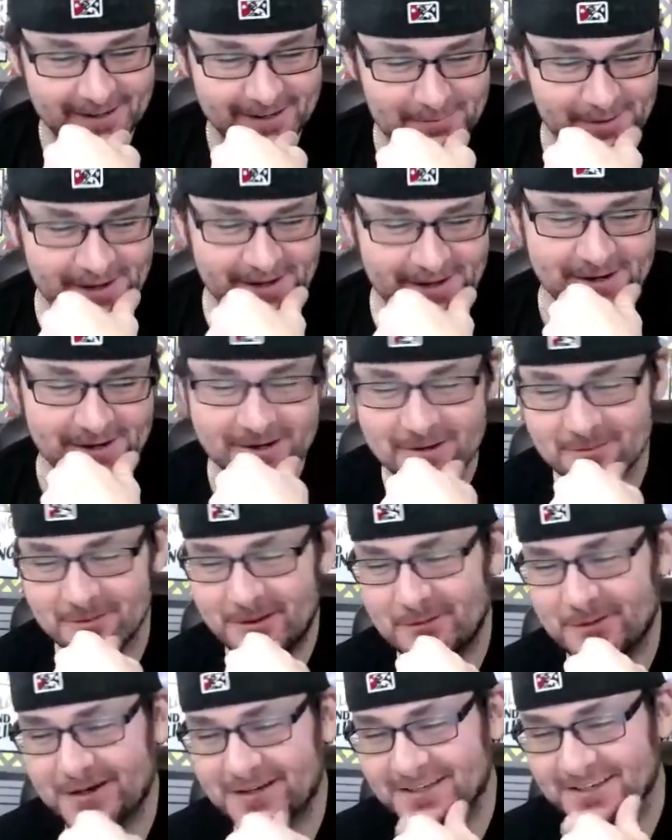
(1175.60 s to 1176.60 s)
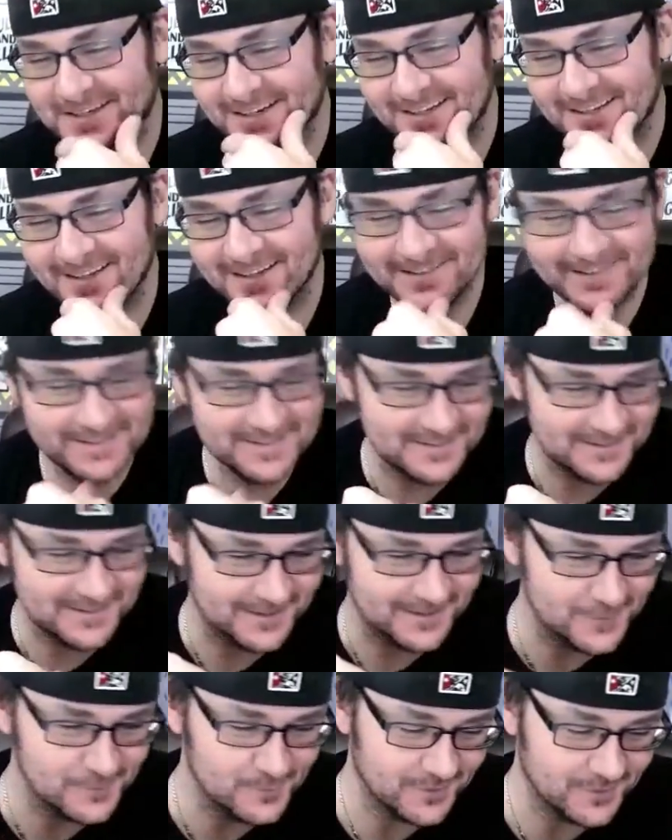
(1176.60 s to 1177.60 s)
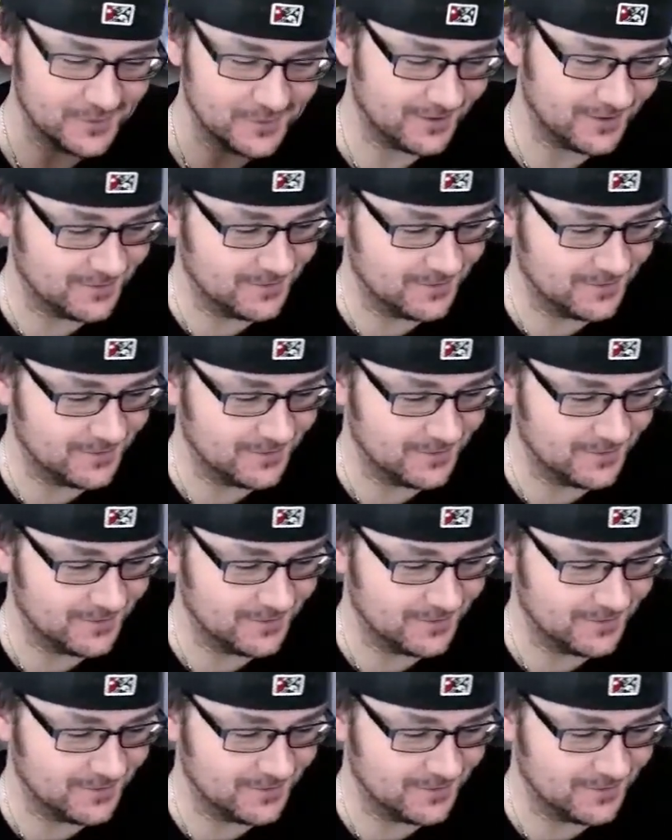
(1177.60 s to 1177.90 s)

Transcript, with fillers: might, you might, want to get on that list again, DR.